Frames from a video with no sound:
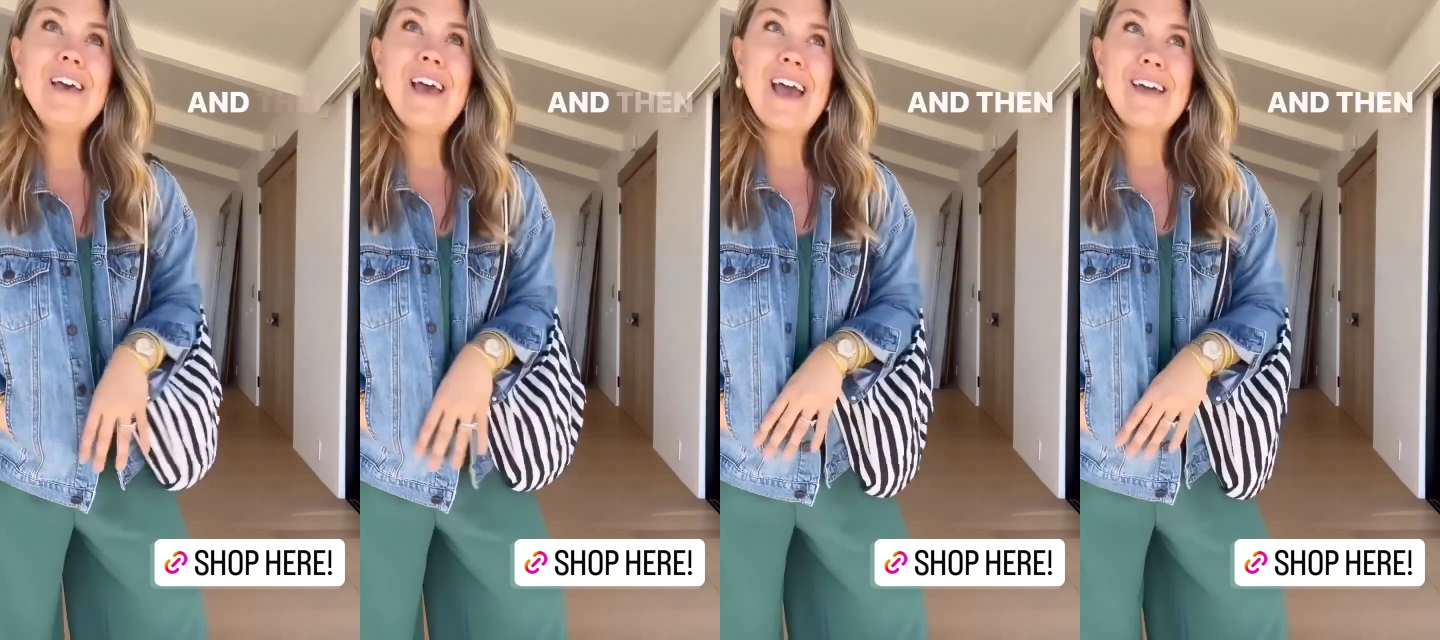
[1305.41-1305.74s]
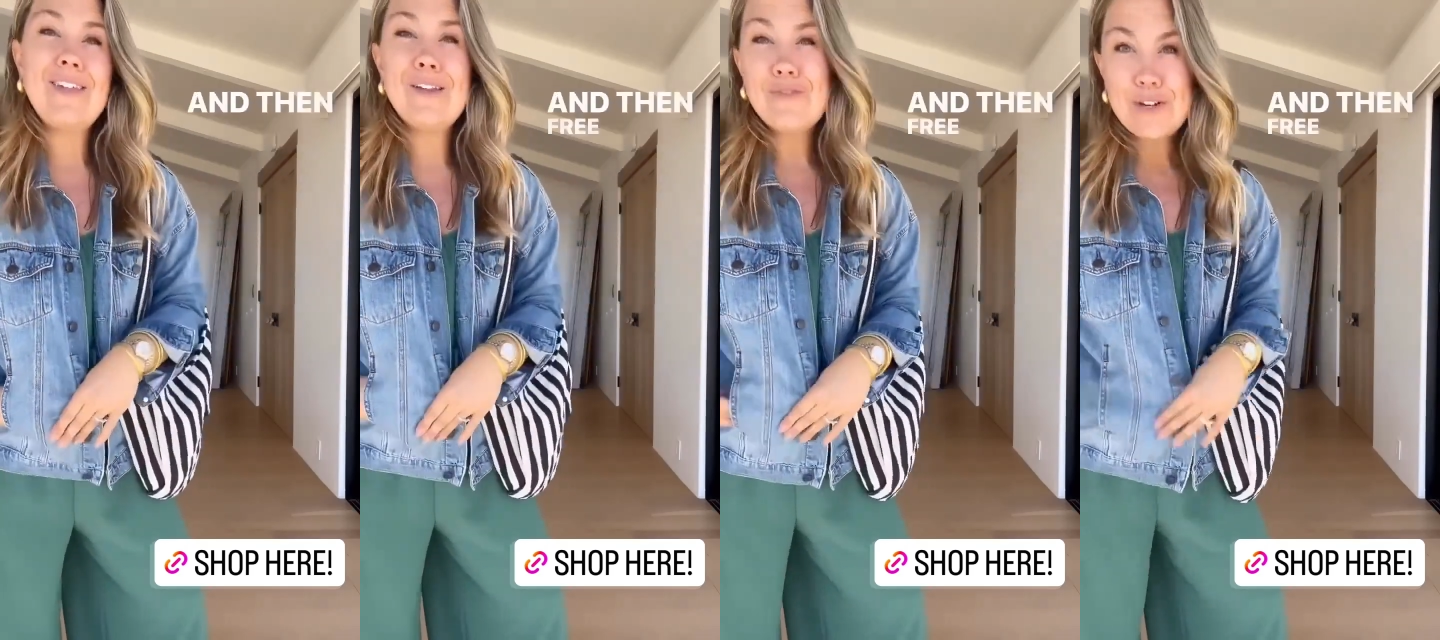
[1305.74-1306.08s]
And
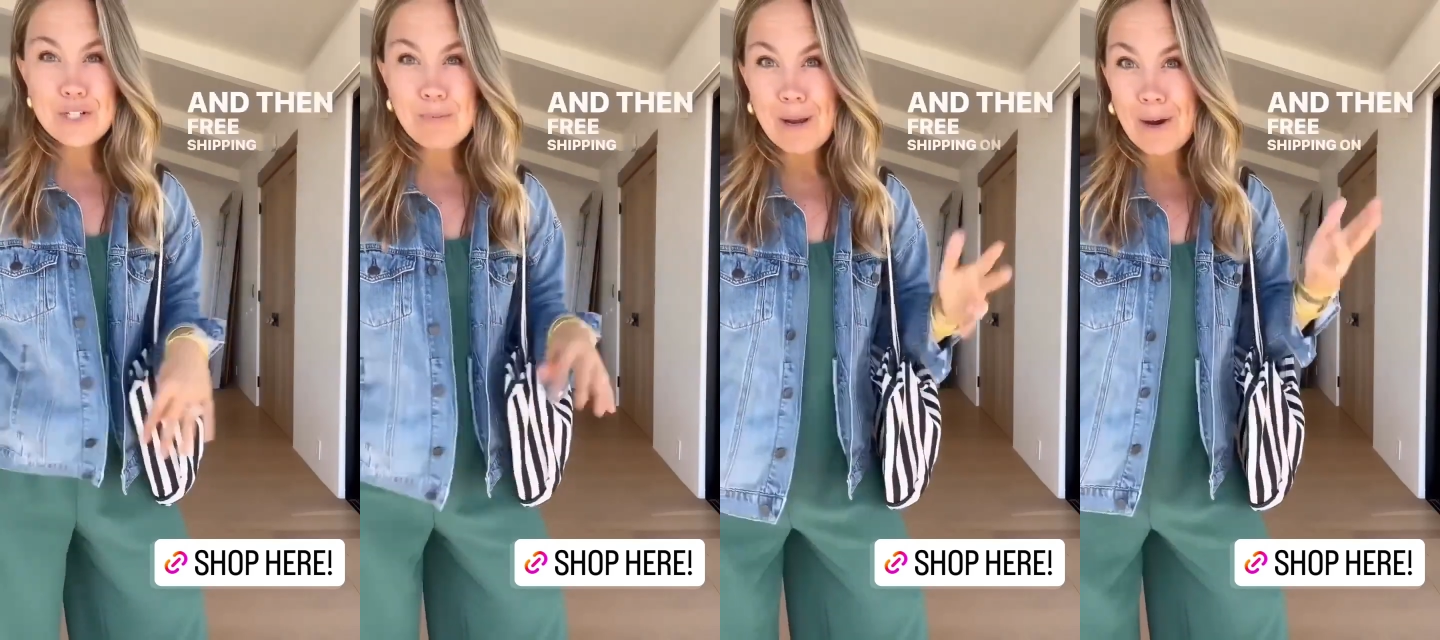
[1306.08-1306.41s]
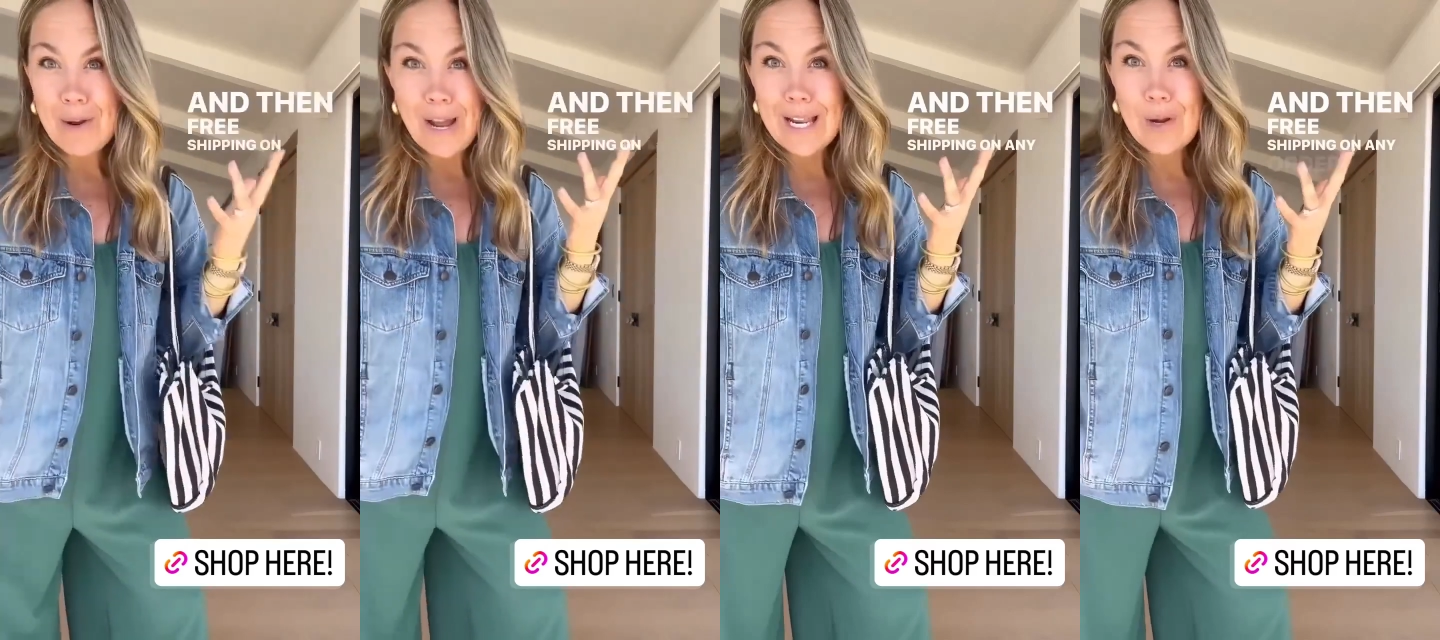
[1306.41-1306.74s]
then free shipping on
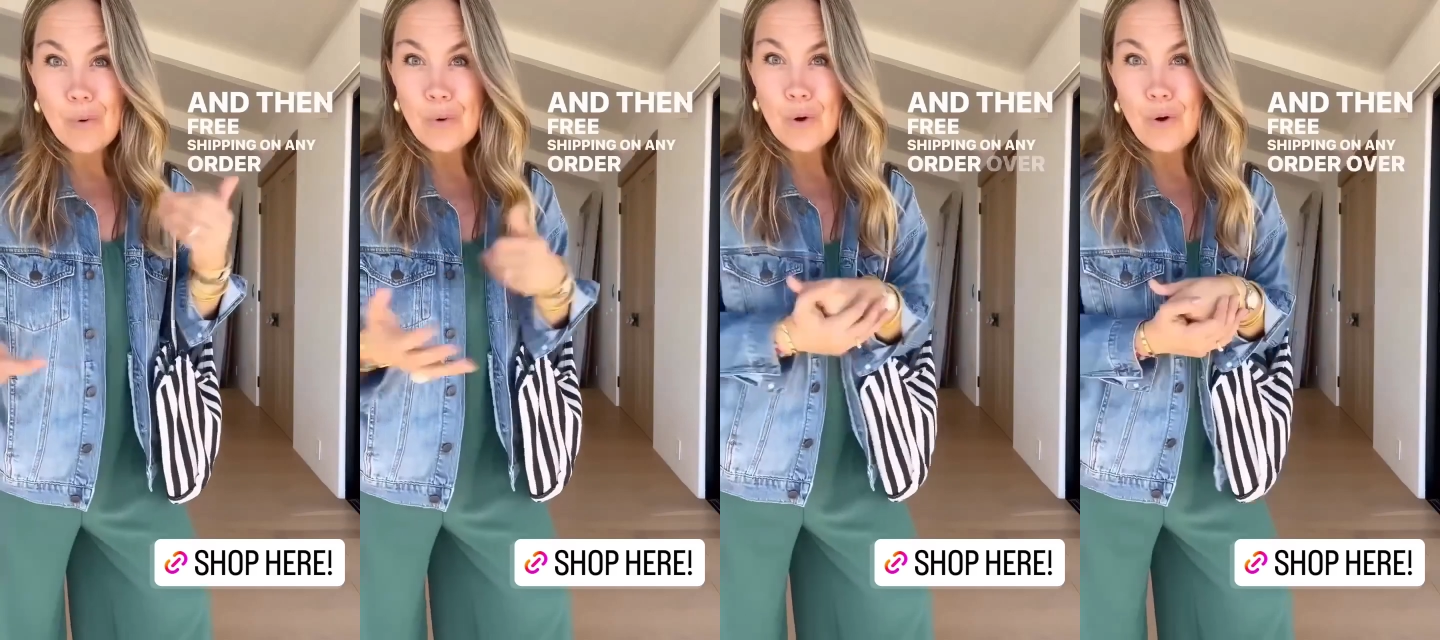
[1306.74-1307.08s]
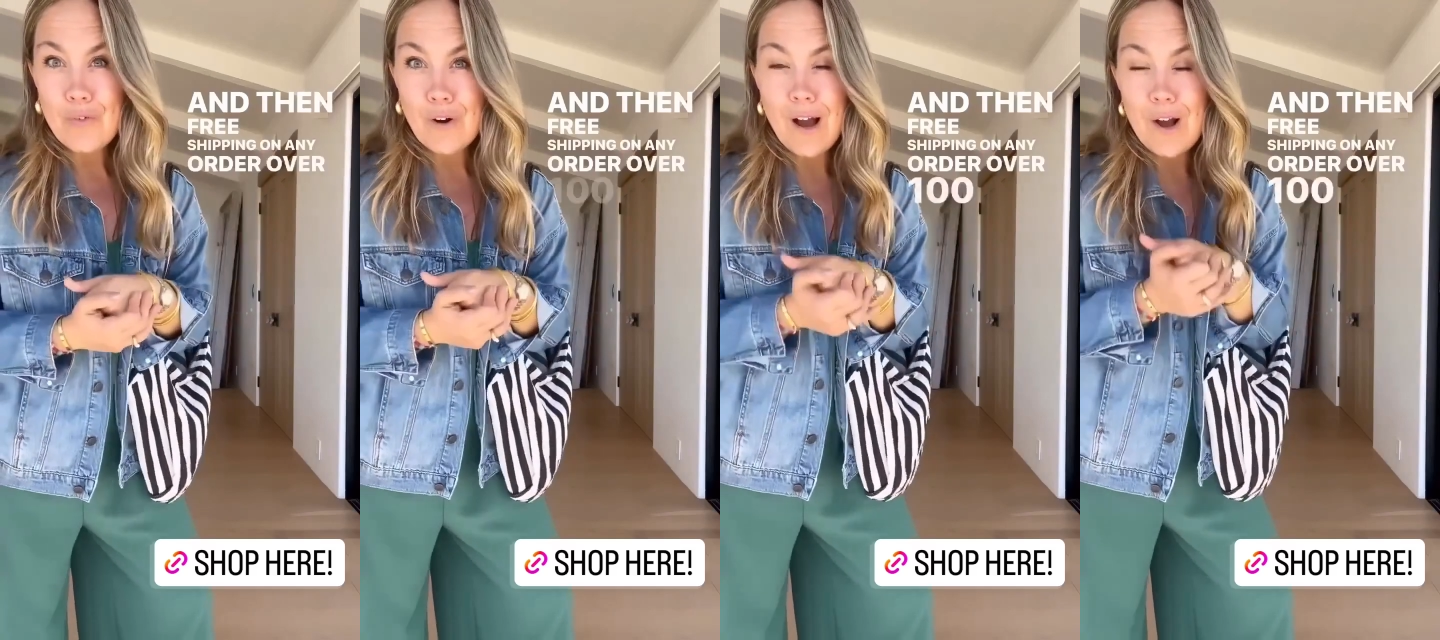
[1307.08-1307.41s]
any order over
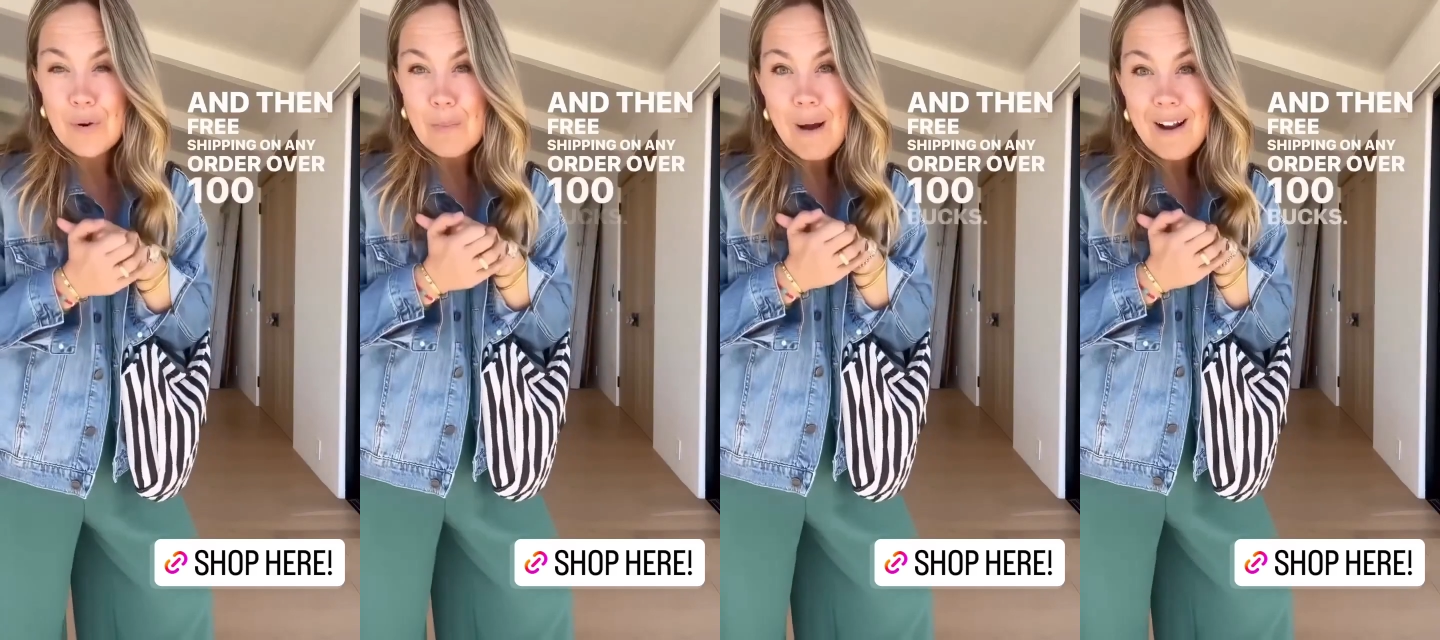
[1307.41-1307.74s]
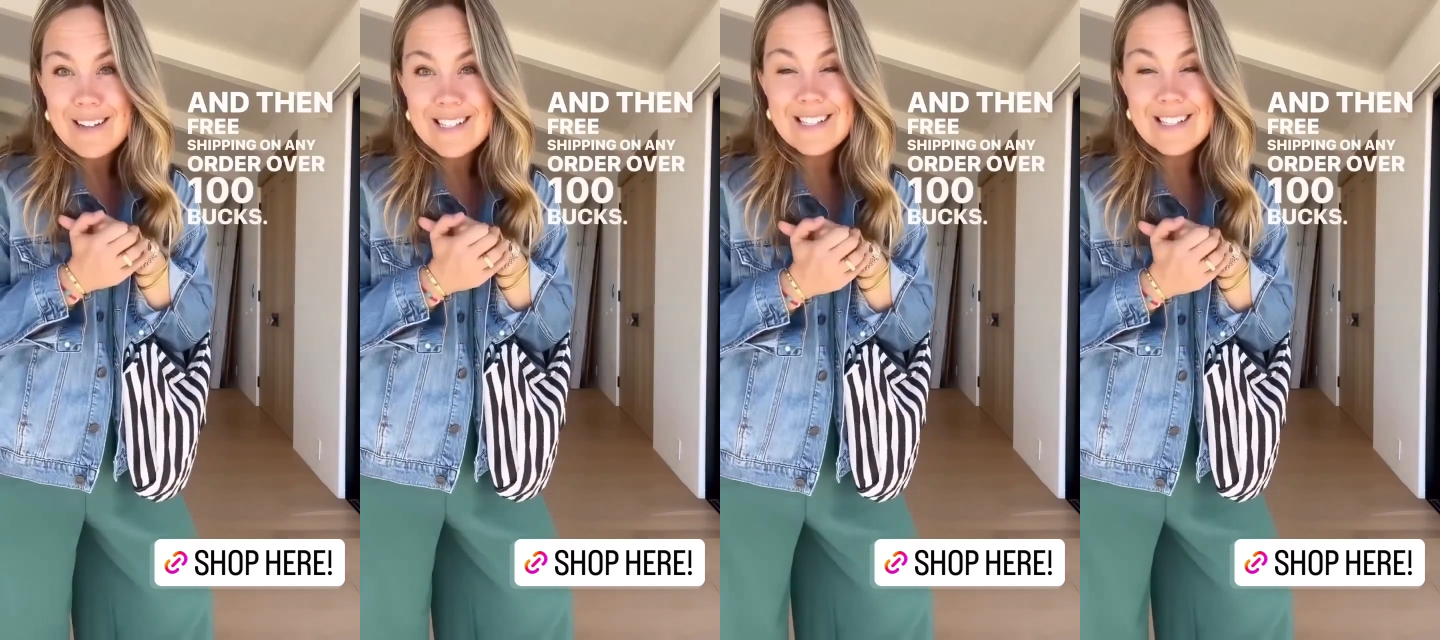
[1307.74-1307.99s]
100 bucks